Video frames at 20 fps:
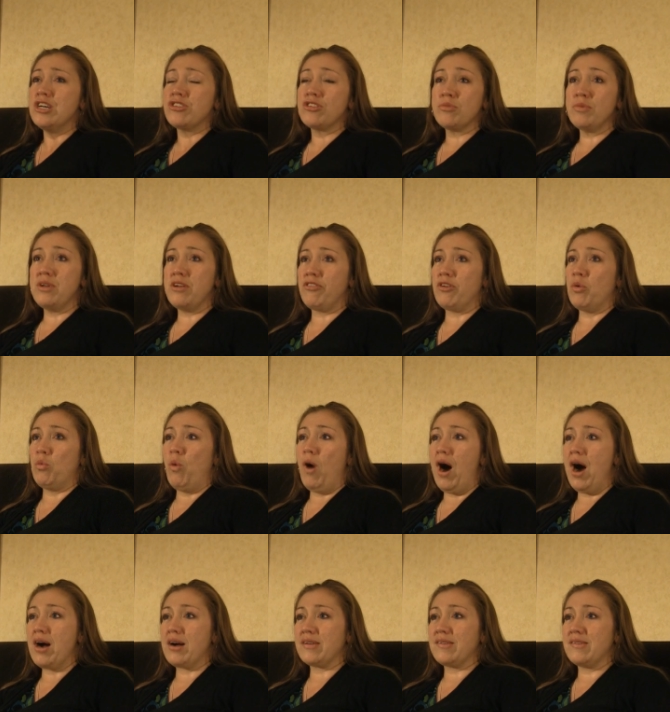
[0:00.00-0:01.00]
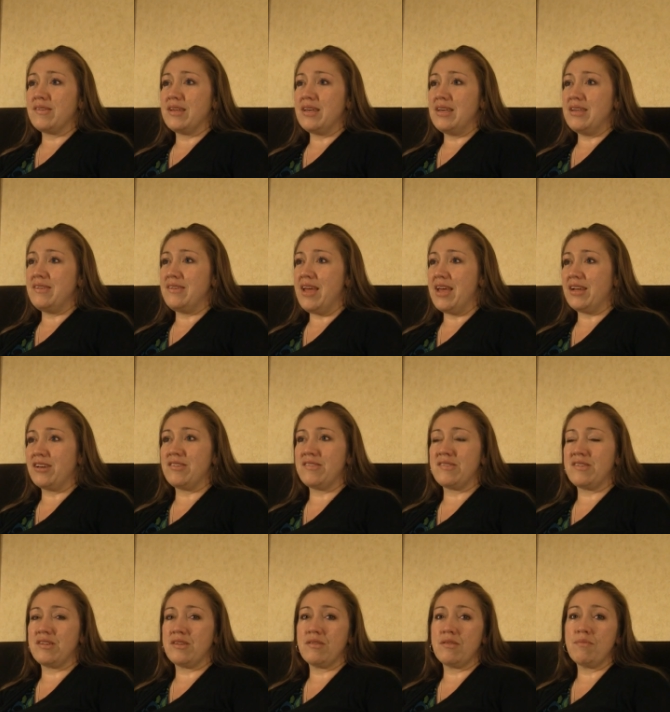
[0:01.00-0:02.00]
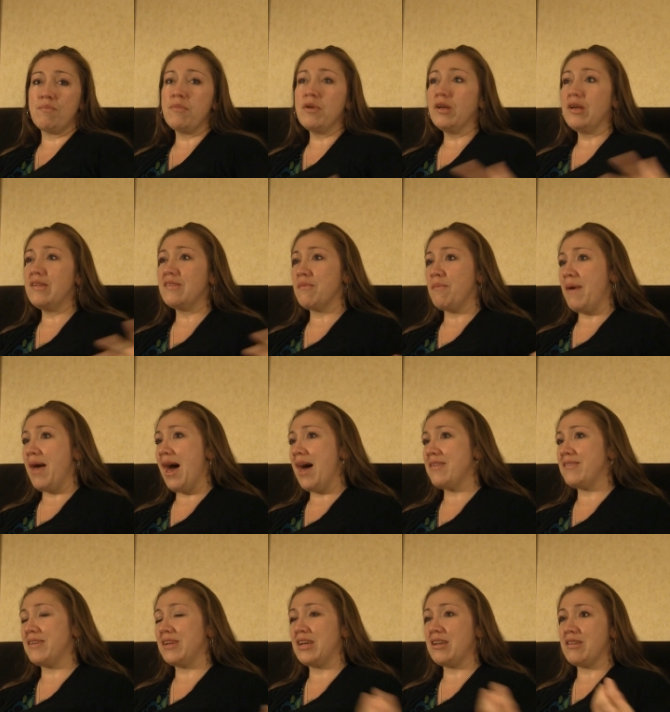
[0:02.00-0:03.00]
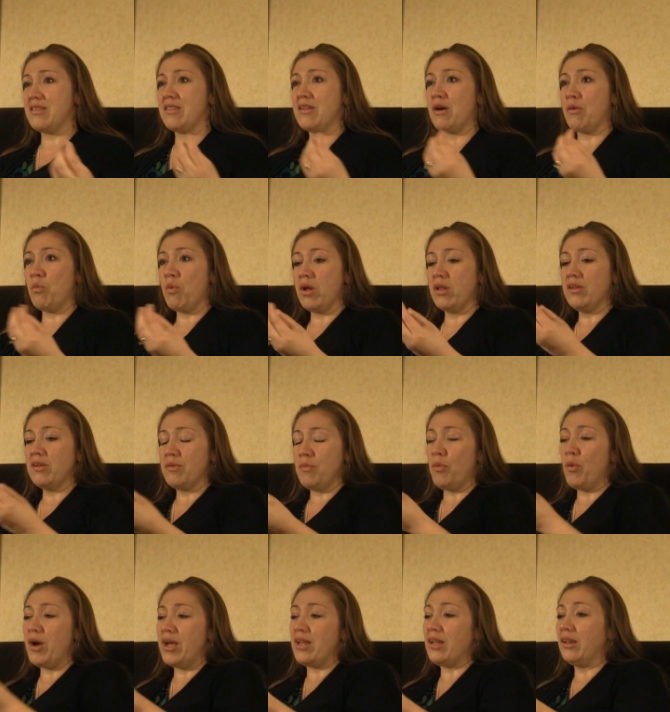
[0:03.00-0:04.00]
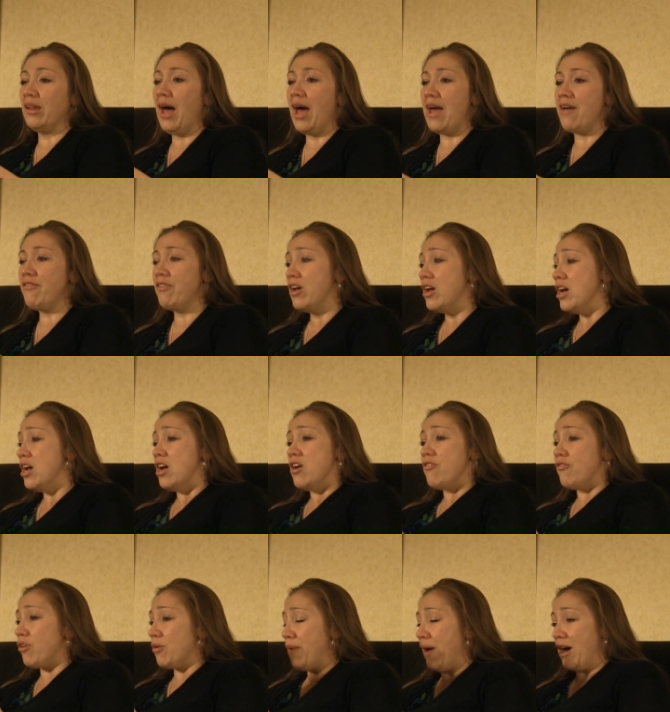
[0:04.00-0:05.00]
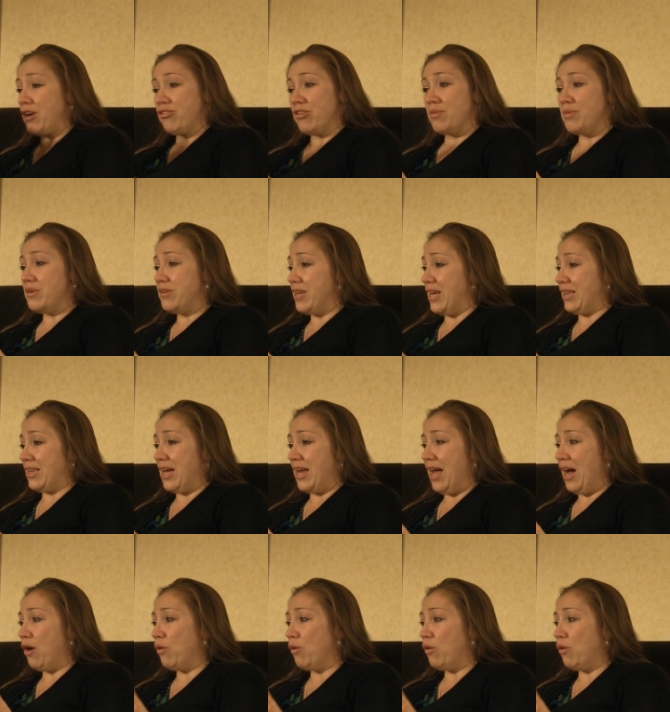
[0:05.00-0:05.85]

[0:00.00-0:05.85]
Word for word: so many different walks. He's taken just millions of paths to get to that one little point in life for Pat Drum to take that